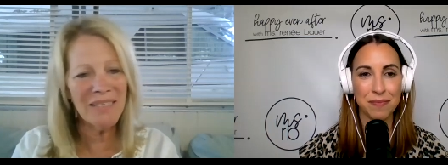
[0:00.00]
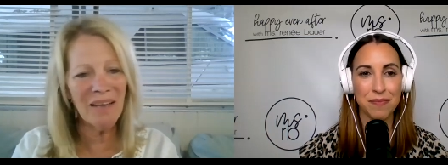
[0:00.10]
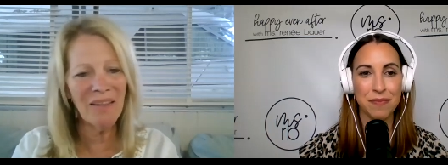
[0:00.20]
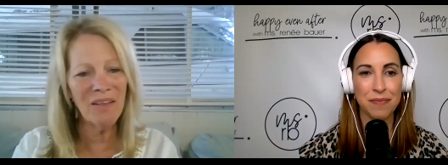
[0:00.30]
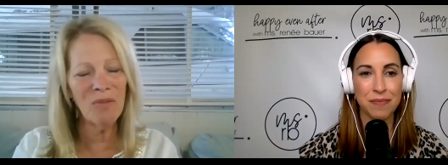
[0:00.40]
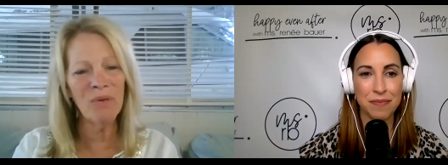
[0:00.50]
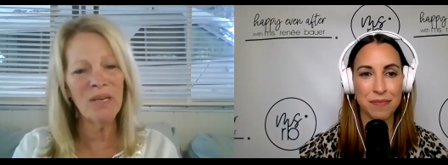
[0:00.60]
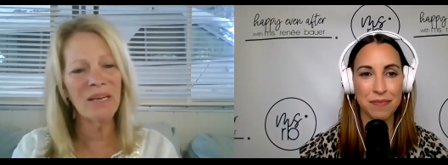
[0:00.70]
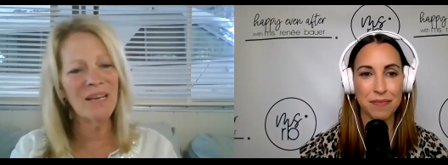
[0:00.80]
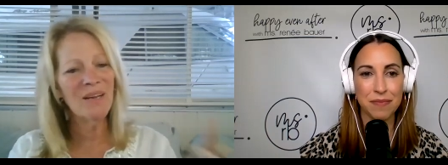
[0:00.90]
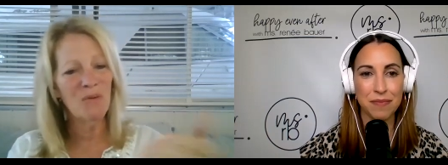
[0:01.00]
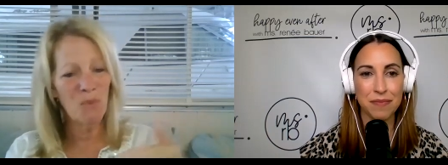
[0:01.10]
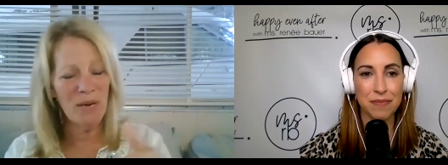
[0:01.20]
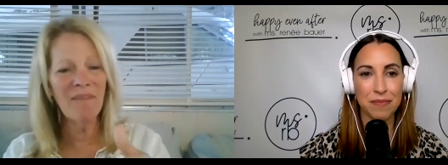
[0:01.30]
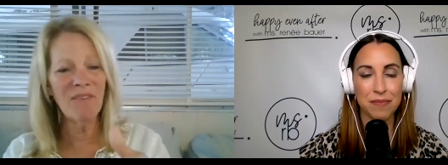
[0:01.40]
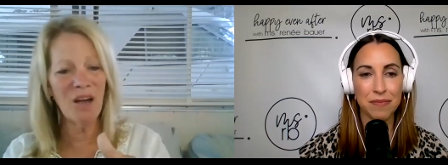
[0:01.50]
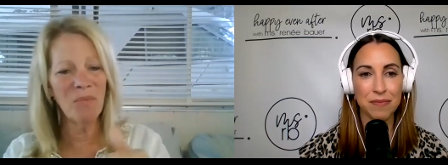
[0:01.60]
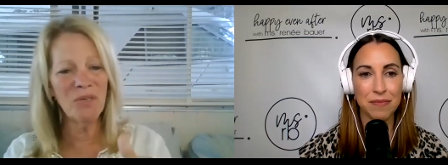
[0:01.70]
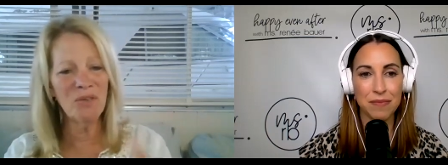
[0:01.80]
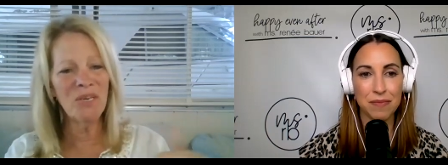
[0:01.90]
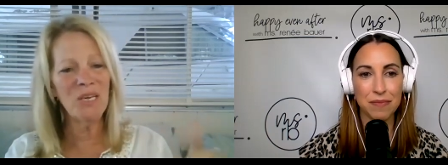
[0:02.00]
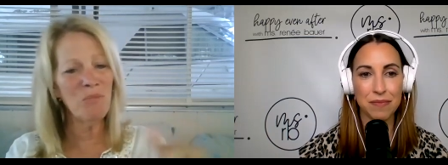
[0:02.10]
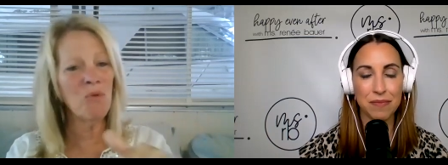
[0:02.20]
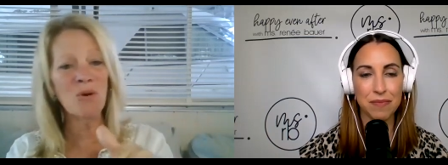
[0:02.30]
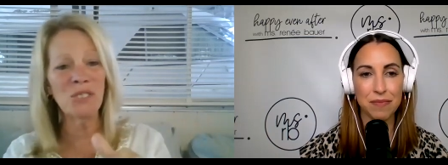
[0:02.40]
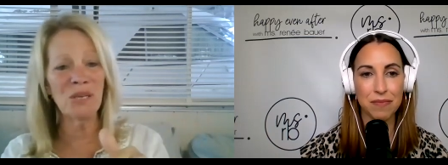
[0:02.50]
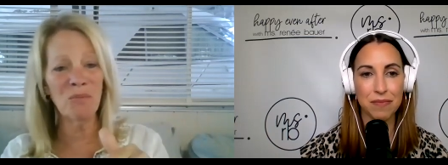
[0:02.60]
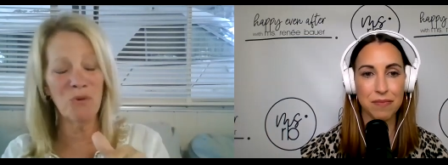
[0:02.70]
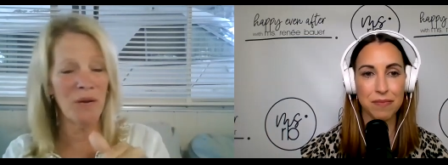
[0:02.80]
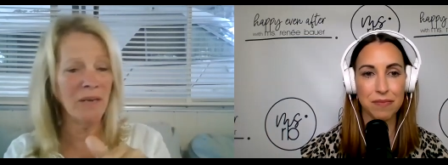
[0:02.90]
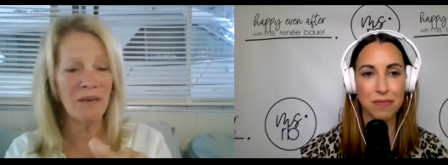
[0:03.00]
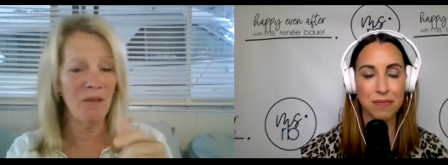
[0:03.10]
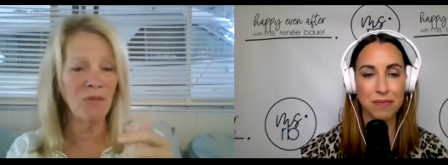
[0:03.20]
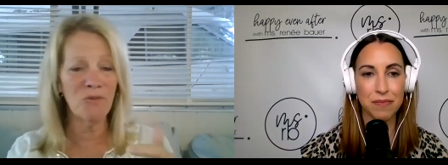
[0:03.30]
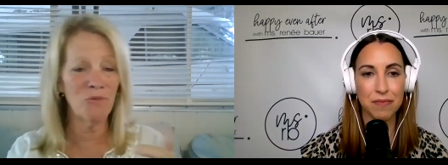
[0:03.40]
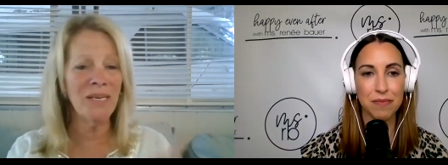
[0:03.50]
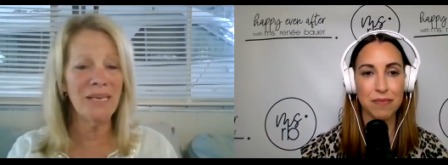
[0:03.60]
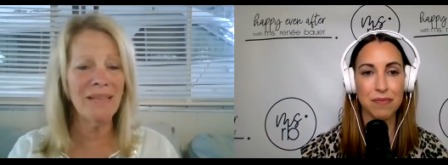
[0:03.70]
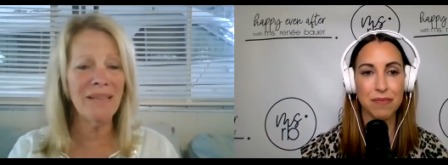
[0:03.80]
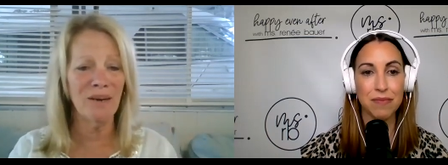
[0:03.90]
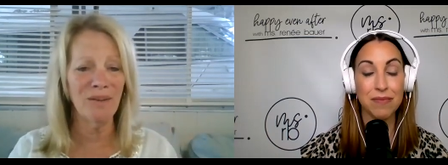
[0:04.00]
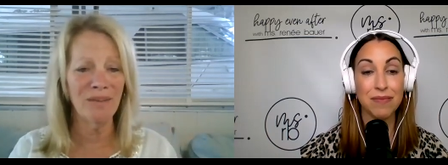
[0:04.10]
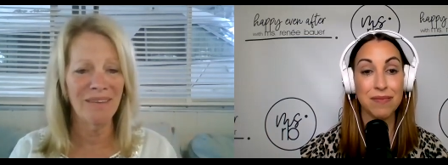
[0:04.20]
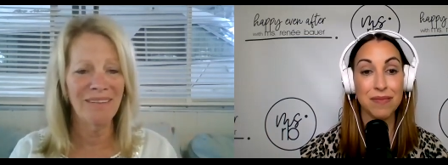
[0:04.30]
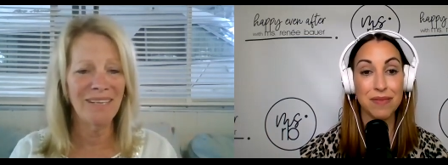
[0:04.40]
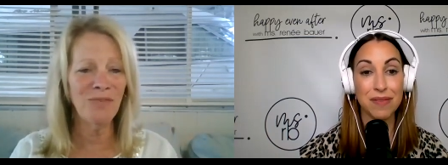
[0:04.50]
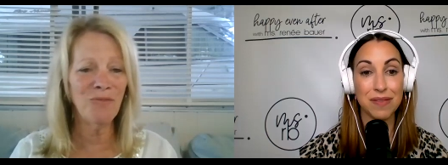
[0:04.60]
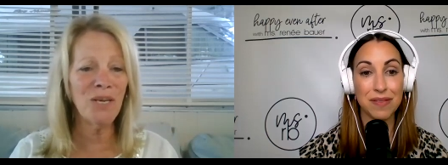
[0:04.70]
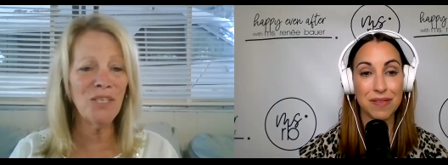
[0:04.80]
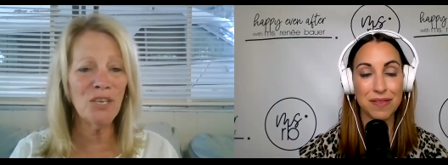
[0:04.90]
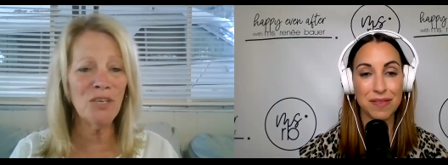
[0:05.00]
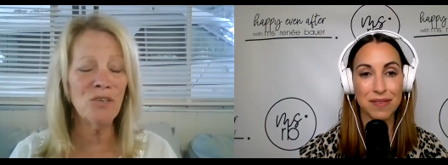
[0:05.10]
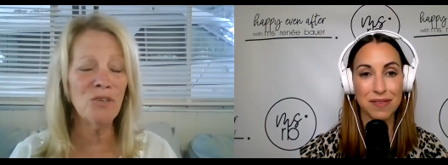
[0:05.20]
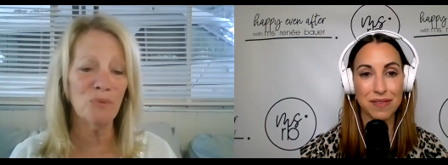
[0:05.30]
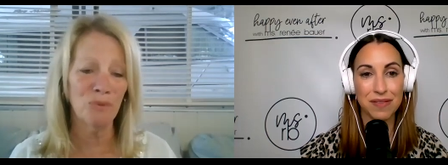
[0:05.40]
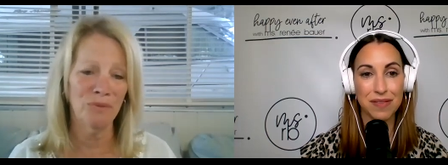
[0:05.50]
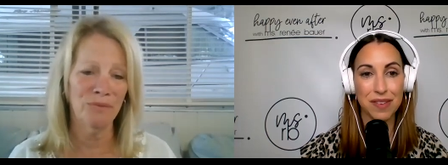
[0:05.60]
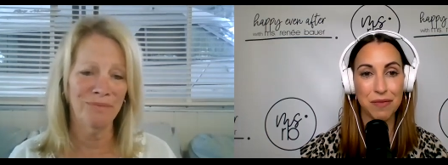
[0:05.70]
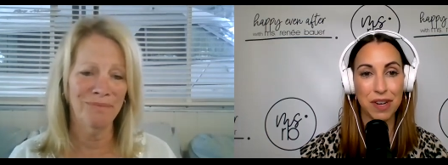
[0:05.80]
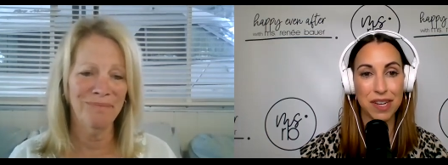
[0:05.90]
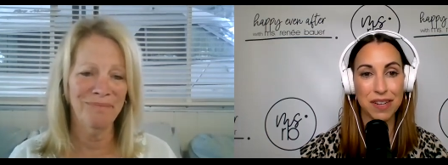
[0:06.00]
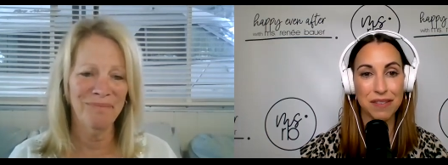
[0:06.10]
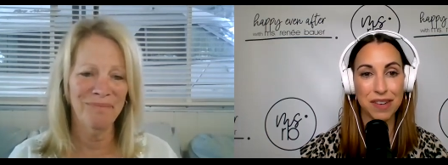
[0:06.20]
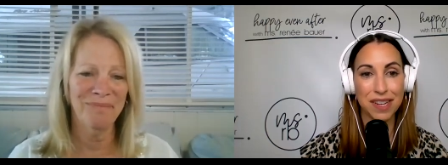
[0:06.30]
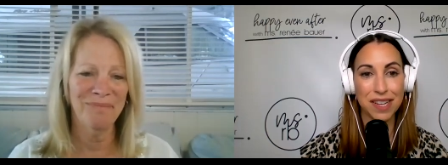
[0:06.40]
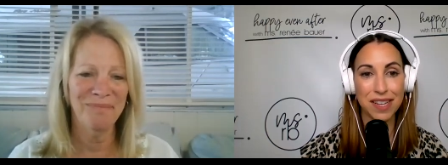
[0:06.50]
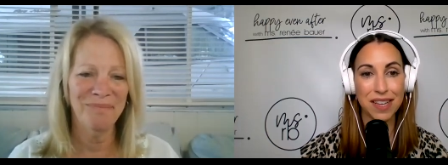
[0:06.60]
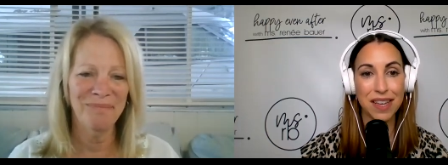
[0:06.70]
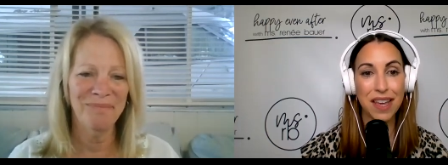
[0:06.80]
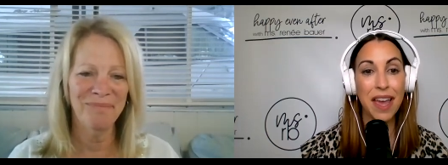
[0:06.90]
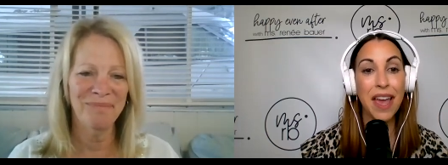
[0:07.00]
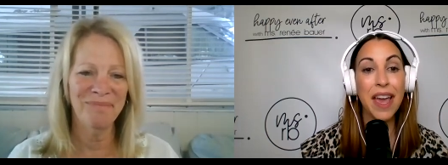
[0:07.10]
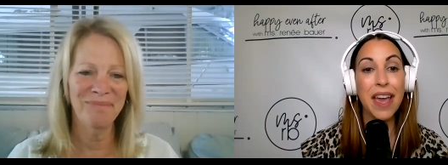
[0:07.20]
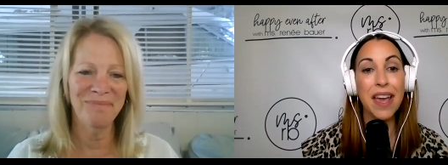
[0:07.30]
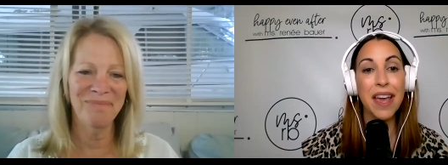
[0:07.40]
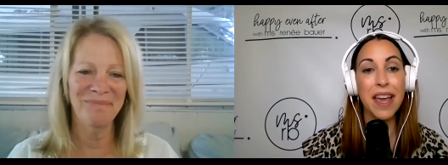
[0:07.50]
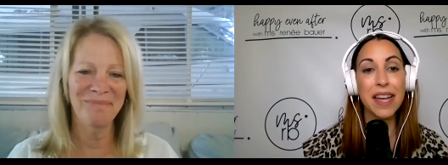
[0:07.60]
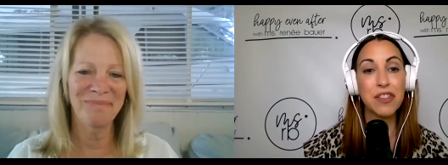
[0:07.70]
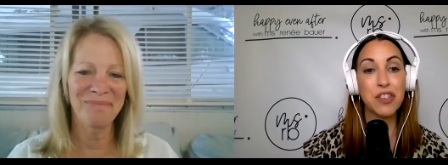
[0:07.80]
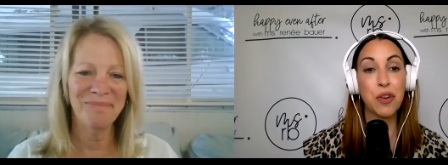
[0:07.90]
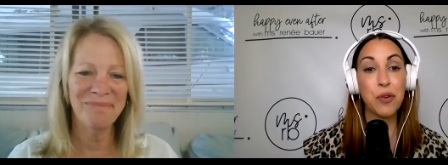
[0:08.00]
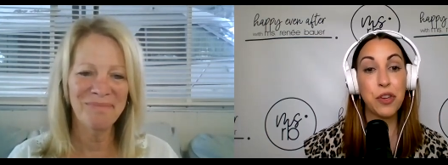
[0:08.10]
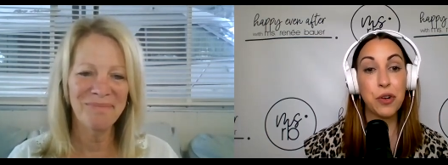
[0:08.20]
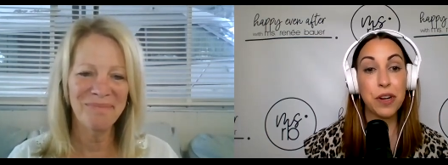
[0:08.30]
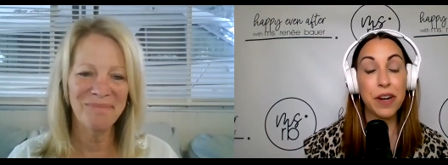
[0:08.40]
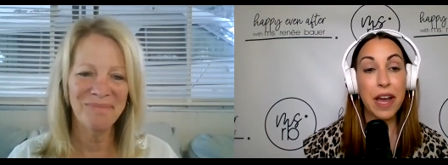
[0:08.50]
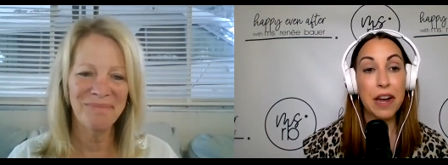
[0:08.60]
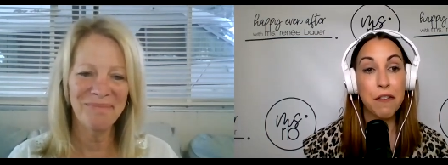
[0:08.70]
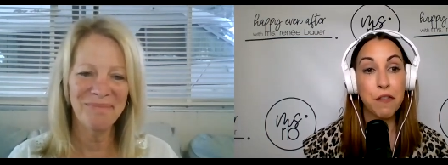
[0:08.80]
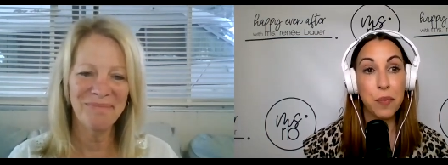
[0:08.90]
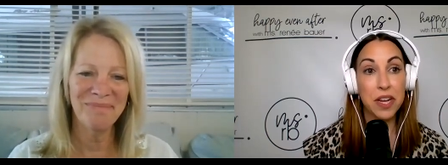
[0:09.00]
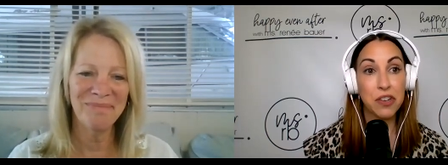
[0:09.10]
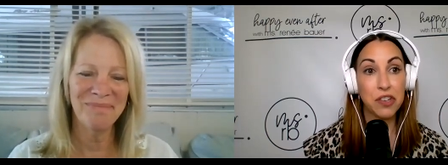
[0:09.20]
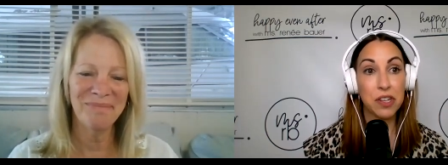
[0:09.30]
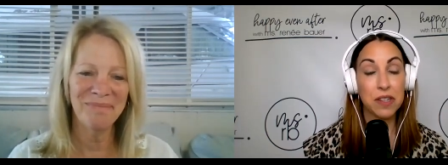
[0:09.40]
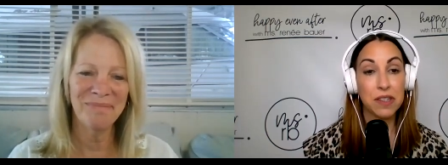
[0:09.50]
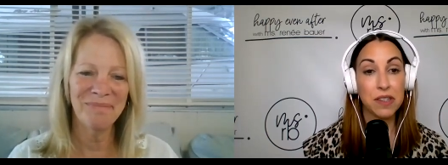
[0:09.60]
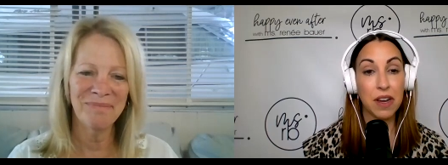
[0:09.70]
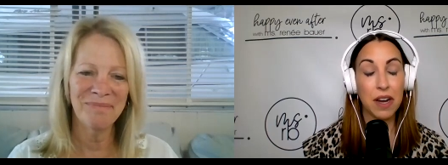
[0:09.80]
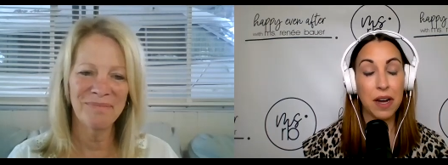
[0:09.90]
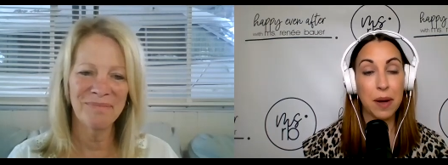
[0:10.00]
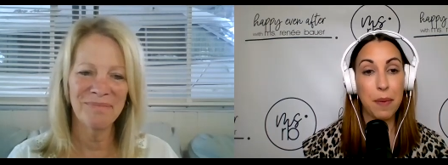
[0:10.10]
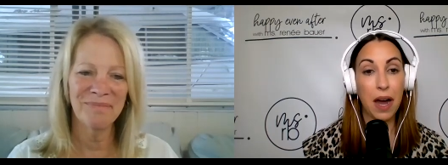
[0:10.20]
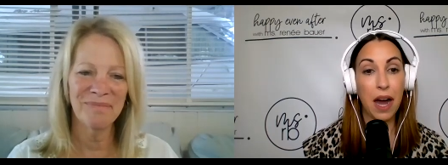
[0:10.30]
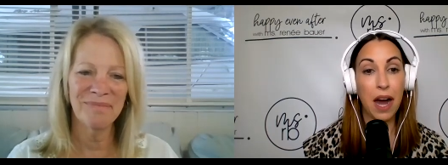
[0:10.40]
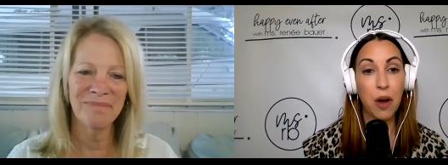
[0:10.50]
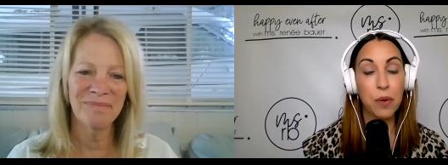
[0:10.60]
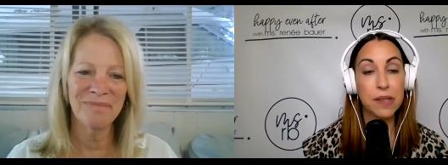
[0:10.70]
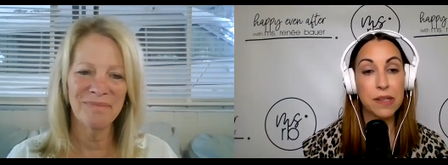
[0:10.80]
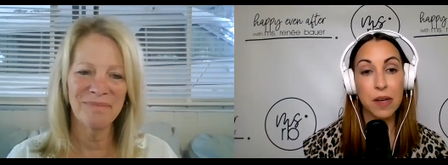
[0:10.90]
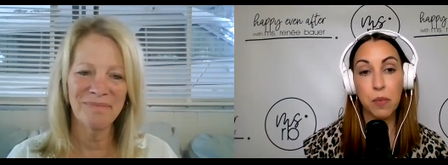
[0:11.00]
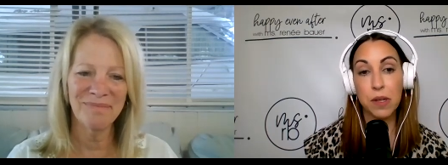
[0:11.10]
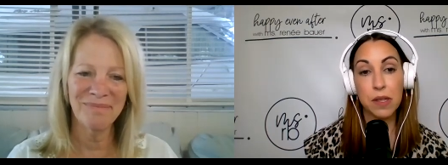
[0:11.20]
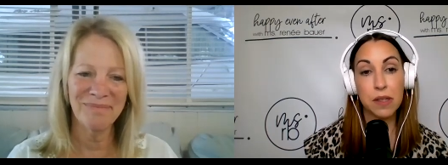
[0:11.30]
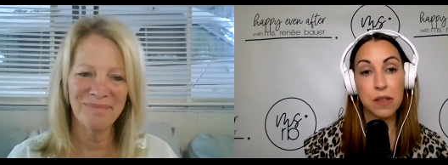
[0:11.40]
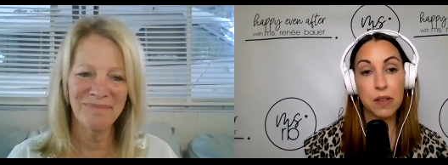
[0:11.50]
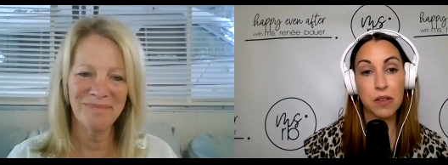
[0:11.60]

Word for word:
Speaker 1: out a little bit, we have an opportunity to pour some great other drink in there that's fresh and new.
Speaker 2: Right, right. Mm-hmm. And so, your affirmations, um, how is someone